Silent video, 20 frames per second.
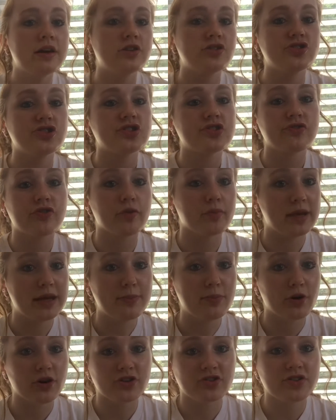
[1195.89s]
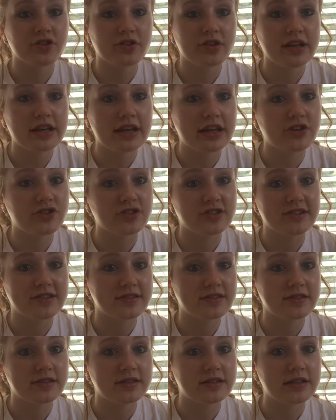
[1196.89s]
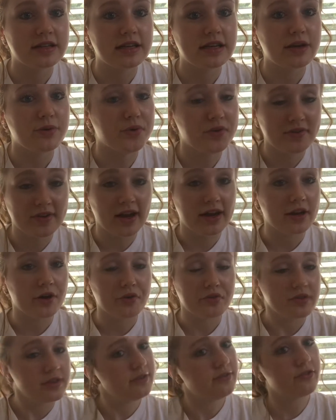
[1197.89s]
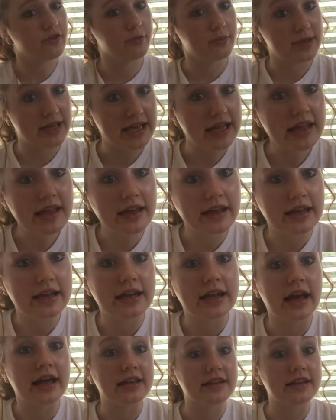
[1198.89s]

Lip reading: Just for me personally, it was not healthy for me, and